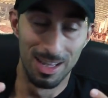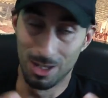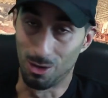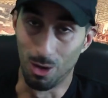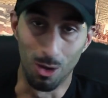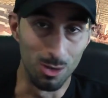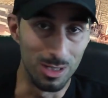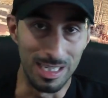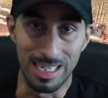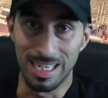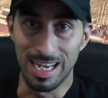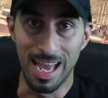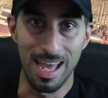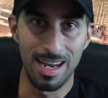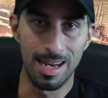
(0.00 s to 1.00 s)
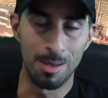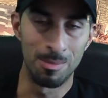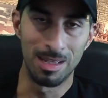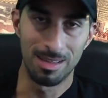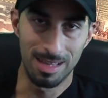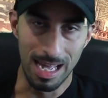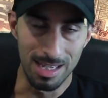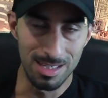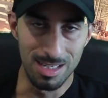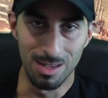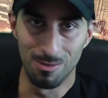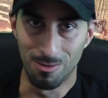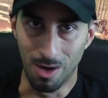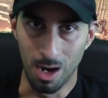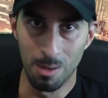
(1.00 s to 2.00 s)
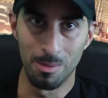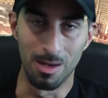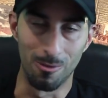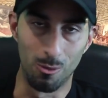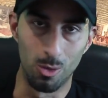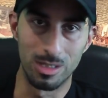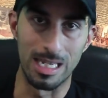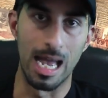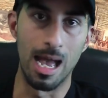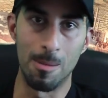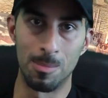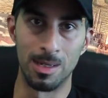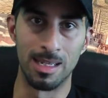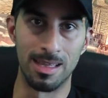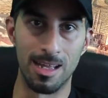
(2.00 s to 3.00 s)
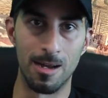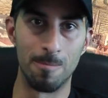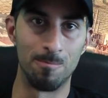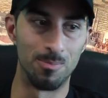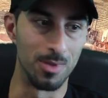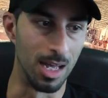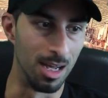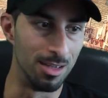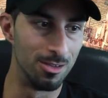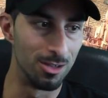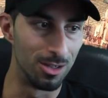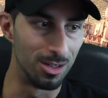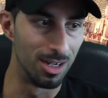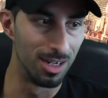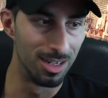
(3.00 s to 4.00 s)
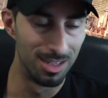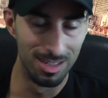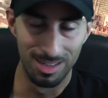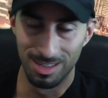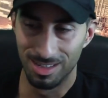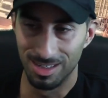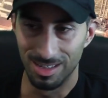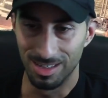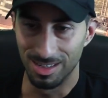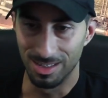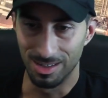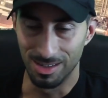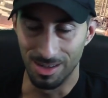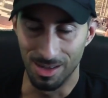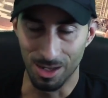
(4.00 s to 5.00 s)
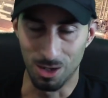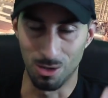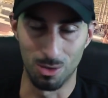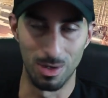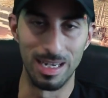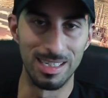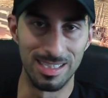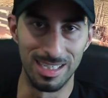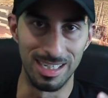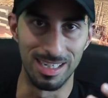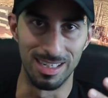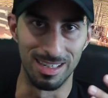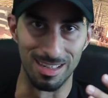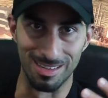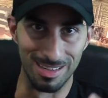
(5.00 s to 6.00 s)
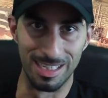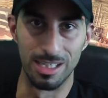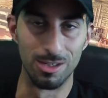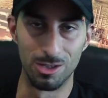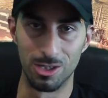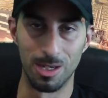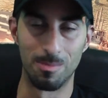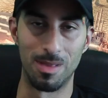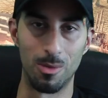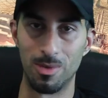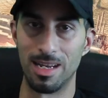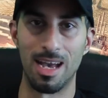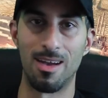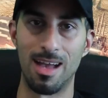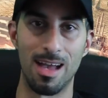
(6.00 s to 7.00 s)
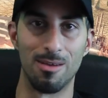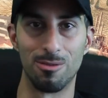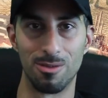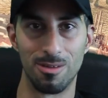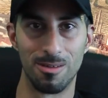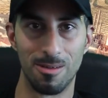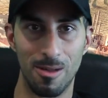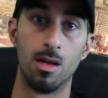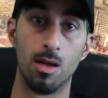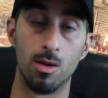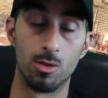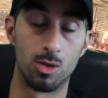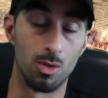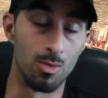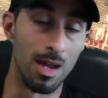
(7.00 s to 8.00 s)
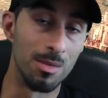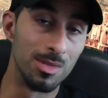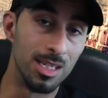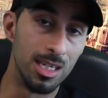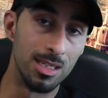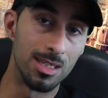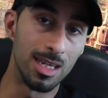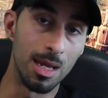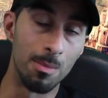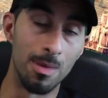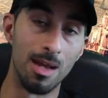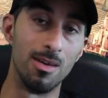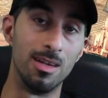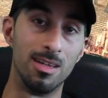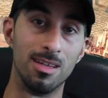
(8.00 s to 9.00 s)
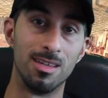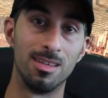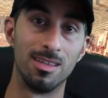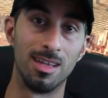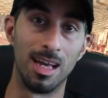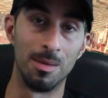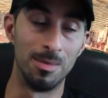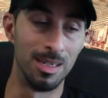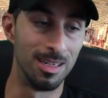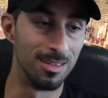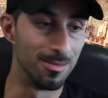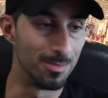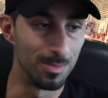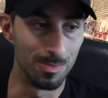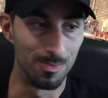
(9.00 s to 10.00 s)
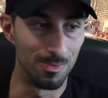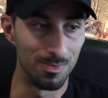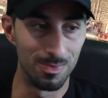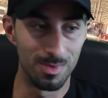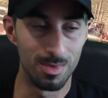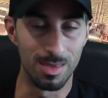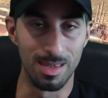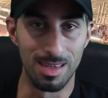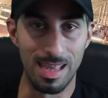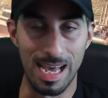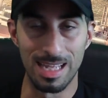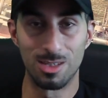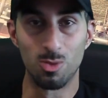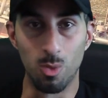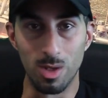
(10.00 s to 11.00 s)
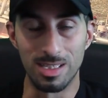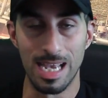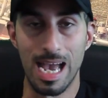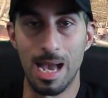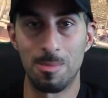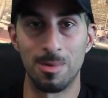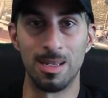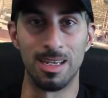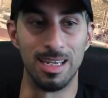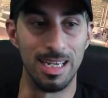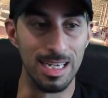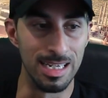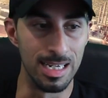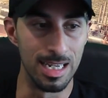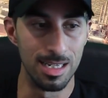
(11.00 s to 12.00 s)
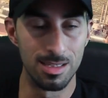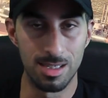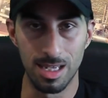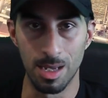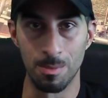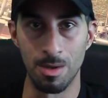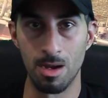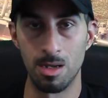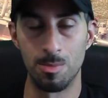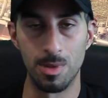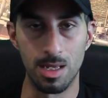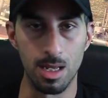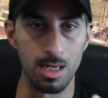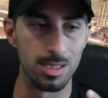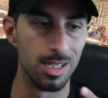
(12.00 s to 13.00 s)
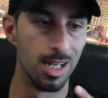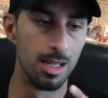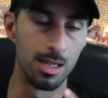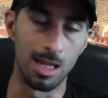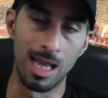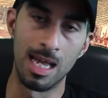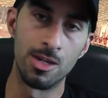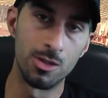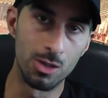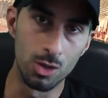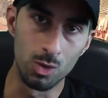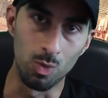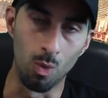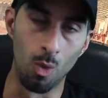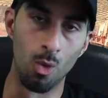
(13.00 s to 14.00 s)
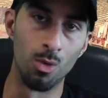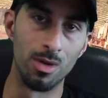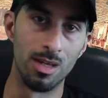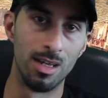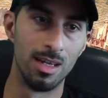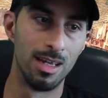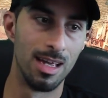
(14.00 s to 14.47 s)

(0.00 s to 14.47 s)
The crow's eating at it. I mean, that's the environment of what's happening there under the crazy leadership that we now have. So Ramsay needs to get married. I mean, that's what's happening. He needs to get married because the Lannisters won't